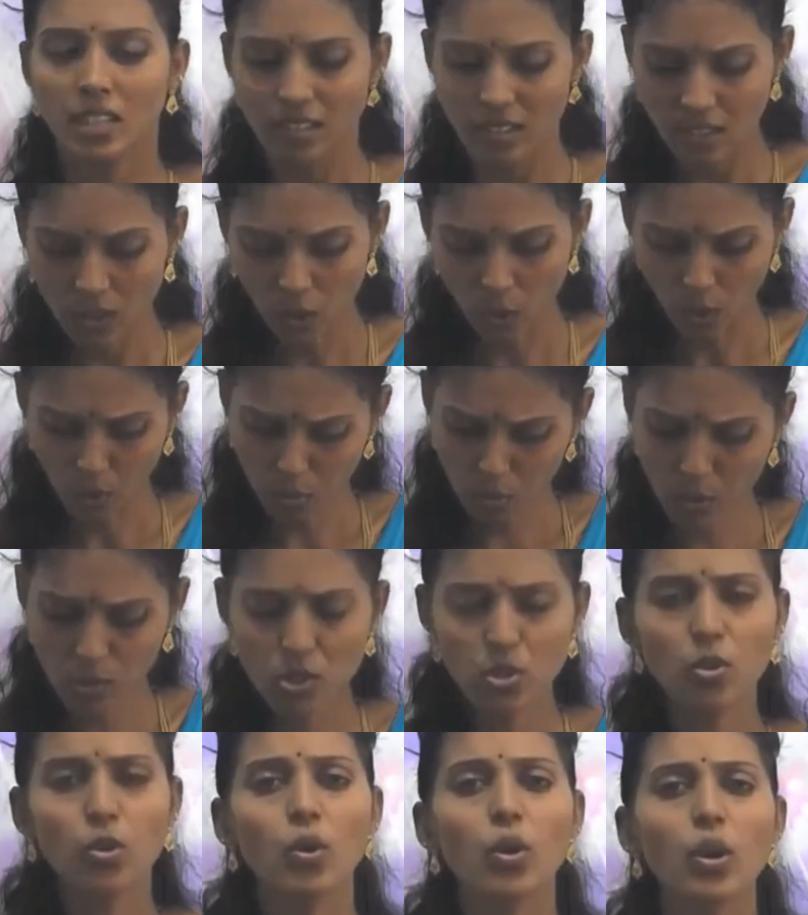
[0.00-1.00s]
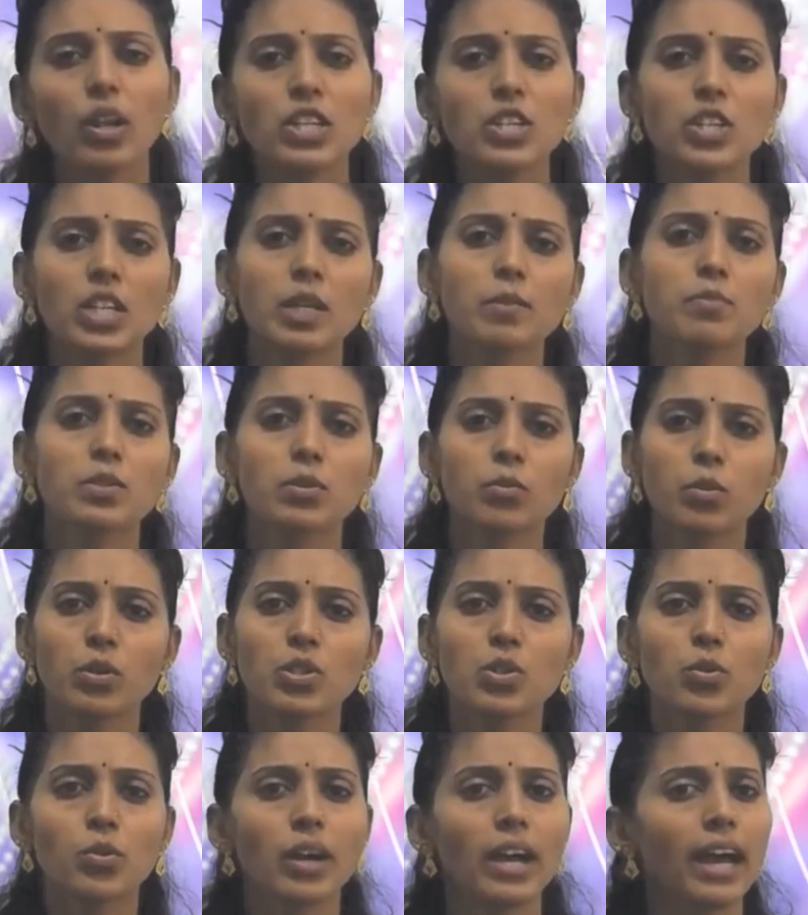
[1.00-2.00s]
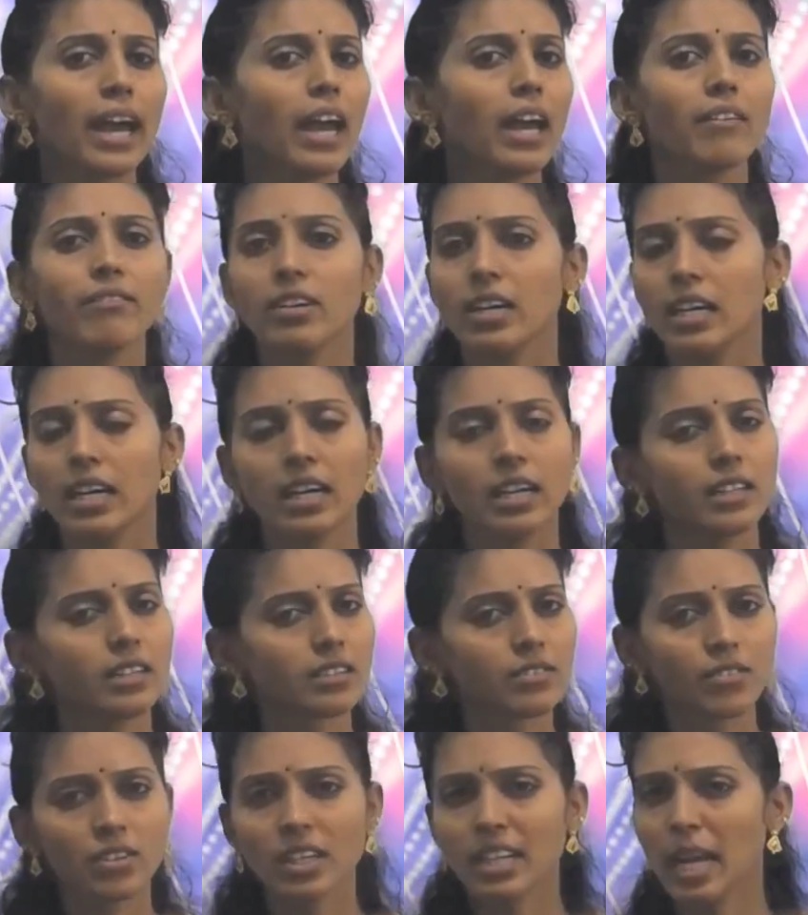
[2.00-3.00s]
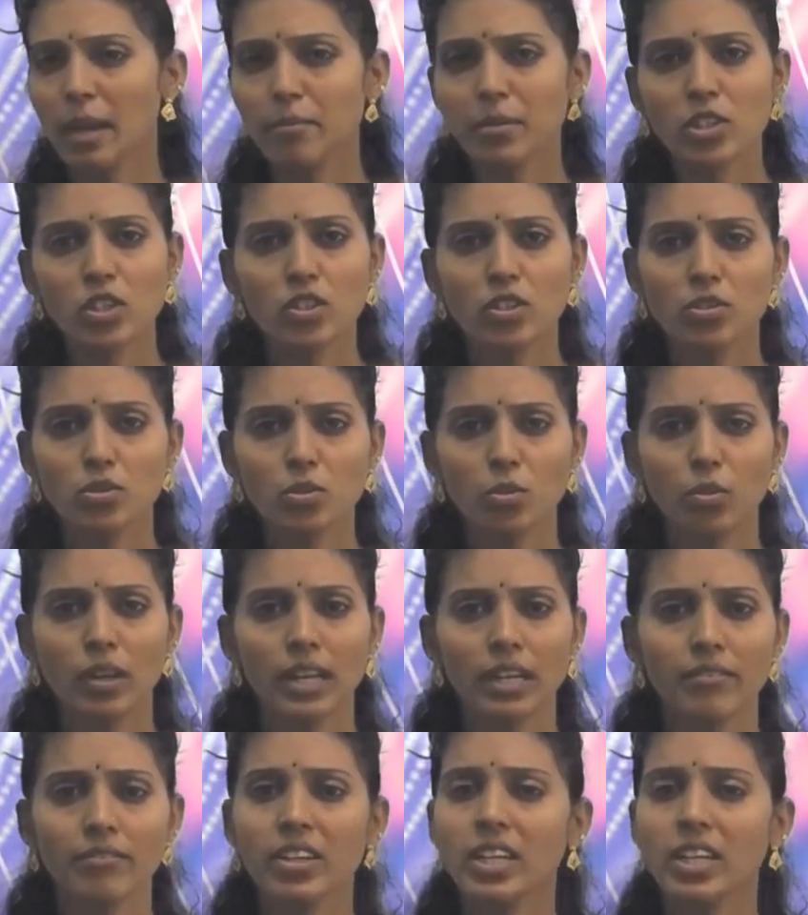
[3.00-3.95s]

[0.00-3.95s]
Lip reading: See, almost all shapes what you have are 3 dimensions only.